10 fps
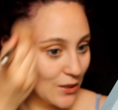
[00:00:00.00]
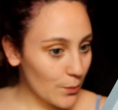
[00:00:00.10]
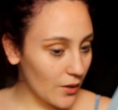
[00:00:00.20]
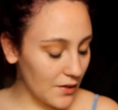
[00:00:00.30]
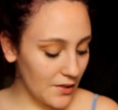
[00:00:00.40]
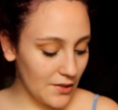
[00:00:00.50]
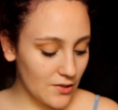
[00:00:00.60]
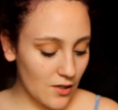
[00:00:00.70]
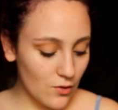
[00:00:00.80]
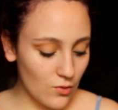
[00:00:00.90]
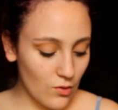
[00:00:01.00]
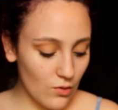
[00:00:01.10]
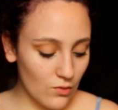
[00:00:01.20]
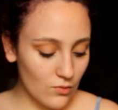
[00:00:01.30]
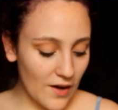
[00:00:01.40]
But, you know,
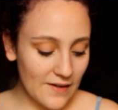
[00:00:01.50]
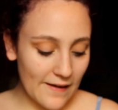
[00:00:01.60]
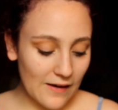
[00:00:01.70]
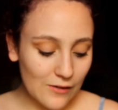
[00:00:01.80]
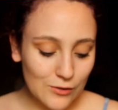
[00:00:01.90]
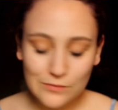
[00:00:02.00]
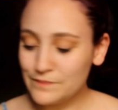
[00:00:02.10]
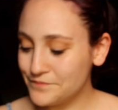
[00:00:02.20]
right now,